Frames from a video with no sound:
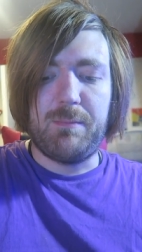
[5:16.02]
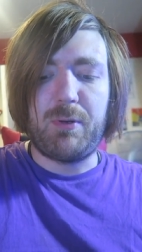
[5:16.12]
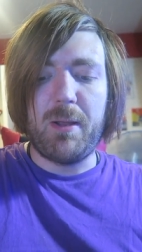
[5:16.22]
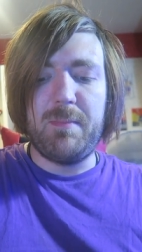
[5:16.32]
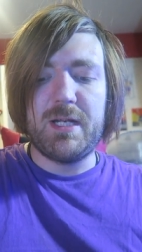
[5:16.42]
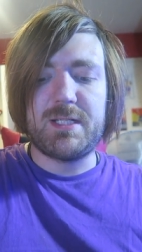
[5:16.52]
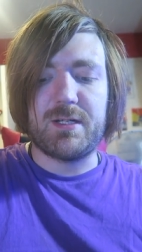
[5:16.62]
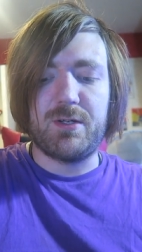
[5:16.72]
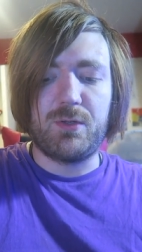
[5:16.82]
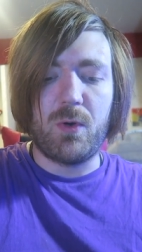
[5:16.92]
A Prime
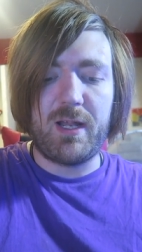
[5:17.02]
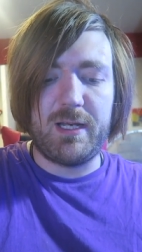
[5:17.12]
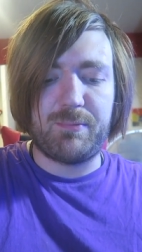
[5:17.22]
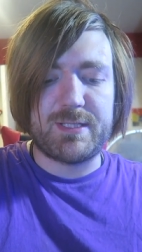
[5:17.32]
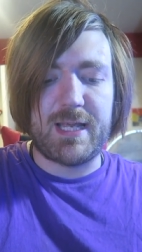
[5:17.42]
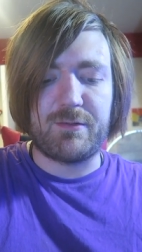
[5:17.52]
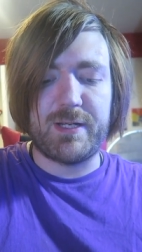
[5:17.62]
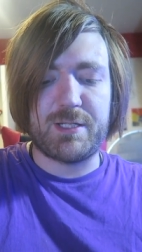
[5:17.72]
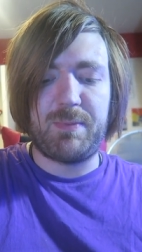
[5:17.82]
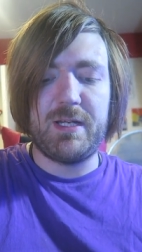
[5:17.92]
Minister could quietly protect
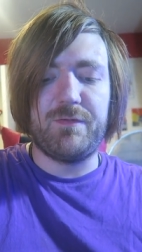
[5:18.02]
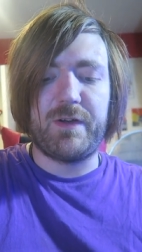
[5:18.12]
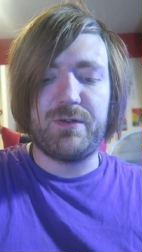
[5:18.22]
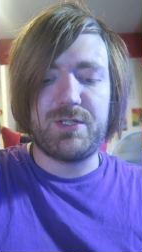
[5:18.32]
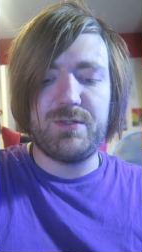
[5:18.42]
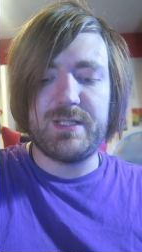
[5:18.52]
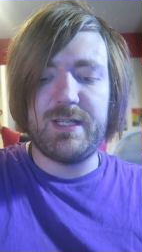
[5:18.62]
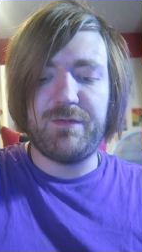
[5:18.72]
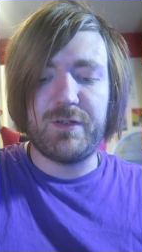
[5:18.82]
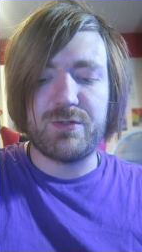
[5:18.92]
rich paedophiles using
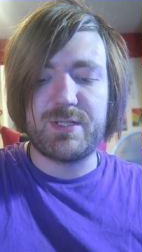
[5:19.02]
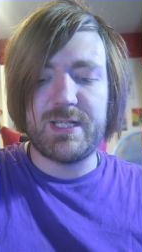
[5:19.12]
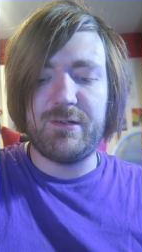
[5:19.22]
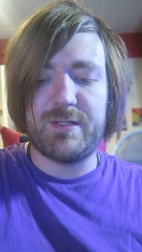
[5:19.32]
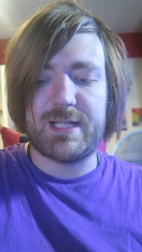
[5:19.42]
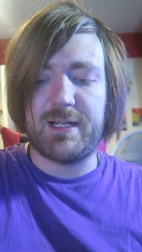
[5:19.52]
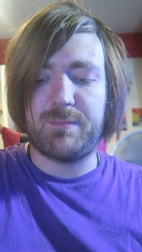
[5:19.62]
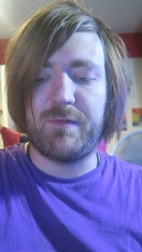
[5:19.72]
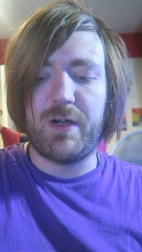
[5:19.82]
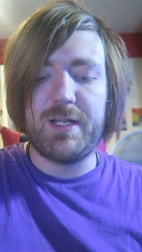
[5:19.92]
the Official Secrets Act,
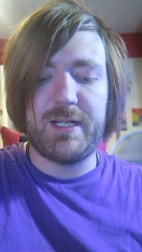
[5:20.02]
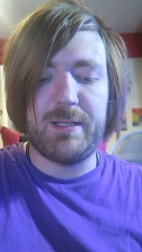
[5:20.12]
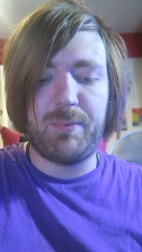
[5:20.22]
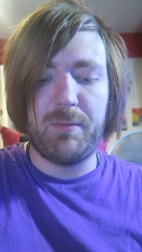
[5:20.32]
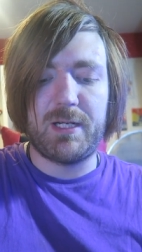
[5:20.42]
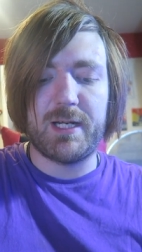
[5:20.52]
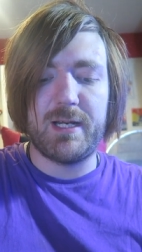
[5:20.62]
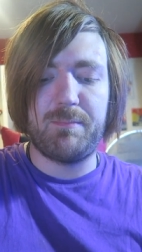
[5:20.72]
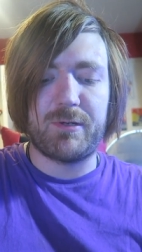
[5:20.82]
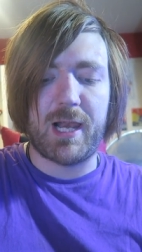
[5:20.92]
provided he
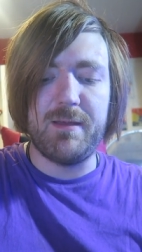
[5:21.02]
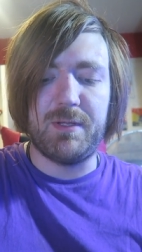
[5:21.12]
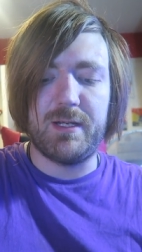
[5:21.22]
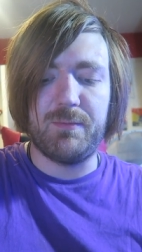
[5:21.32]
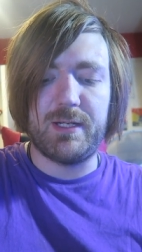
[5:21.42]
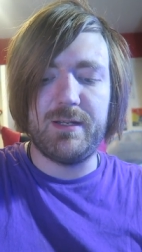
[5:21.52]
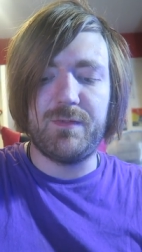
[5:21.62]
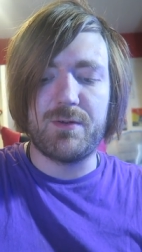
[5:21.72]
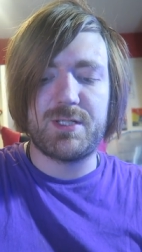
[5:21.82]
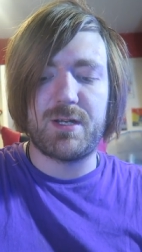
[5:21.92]
publicly proclaimed that he would leave
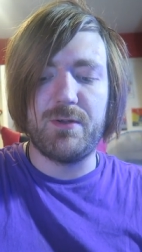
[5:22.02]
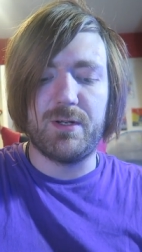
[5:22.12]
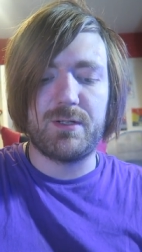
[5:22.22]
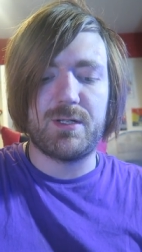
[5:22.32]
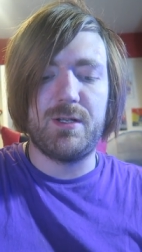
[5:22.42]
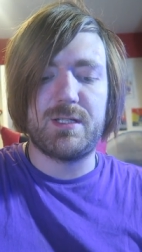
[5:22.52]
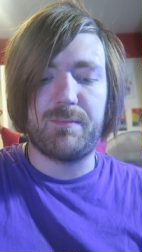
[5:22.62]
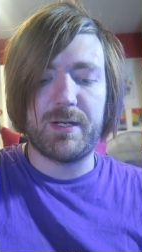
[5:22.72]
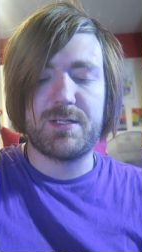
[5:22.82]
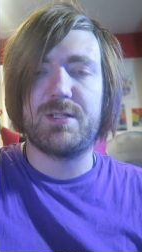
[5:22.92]
no stone unturned to
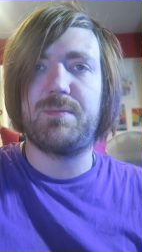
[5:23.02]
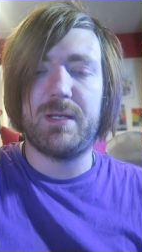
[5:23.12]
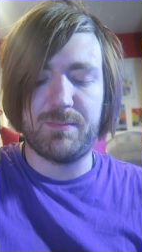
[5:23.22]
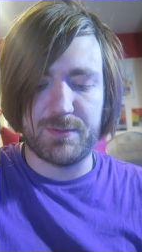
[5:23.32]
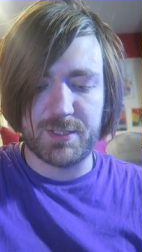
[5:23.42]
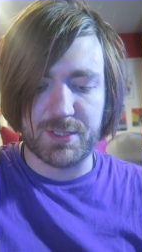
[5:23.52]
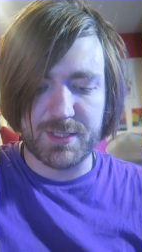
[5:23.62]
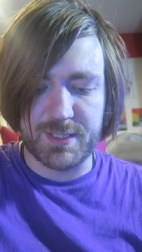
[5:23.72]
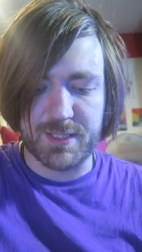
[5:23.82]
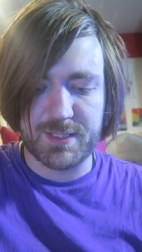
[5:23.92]
bring such people to
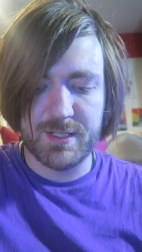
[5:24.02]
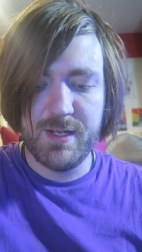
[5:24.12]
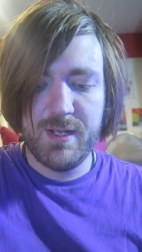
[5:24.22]
justice.